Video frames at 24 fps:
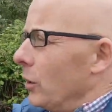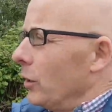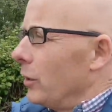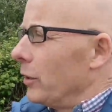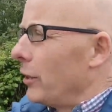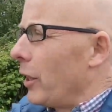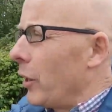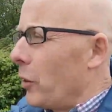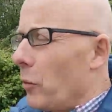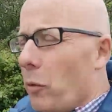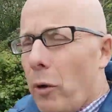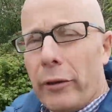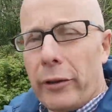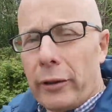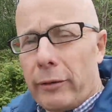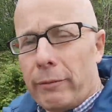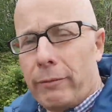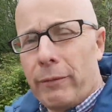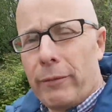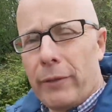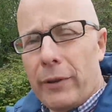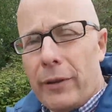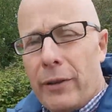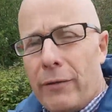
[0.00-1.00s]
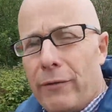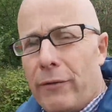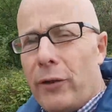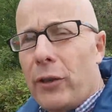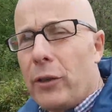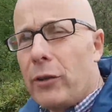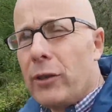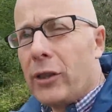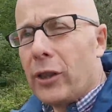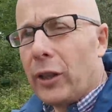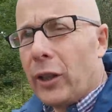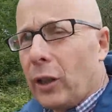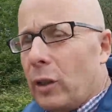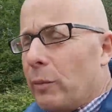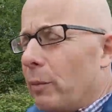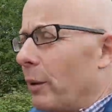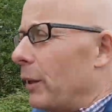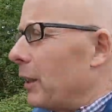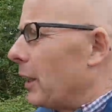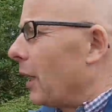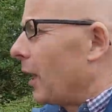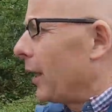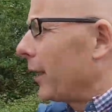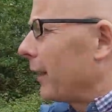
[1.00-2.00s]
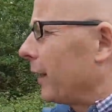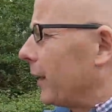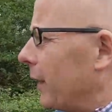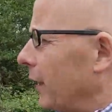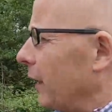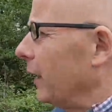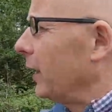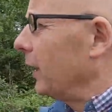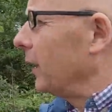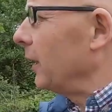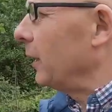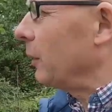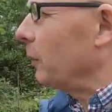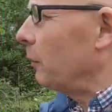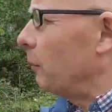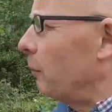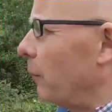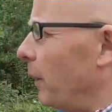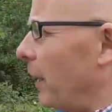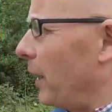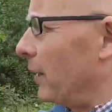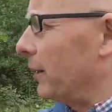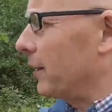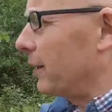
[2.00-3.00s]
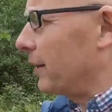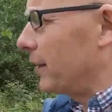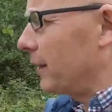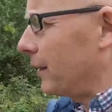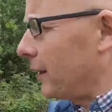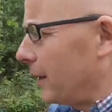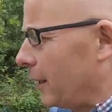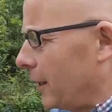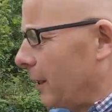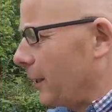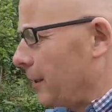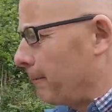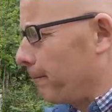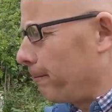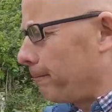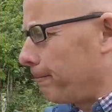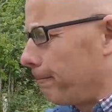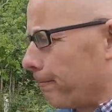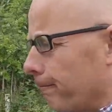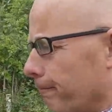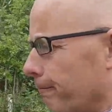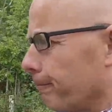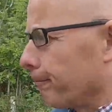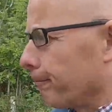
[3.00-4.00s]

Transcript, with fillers: know what the, the views are going to be like, but um,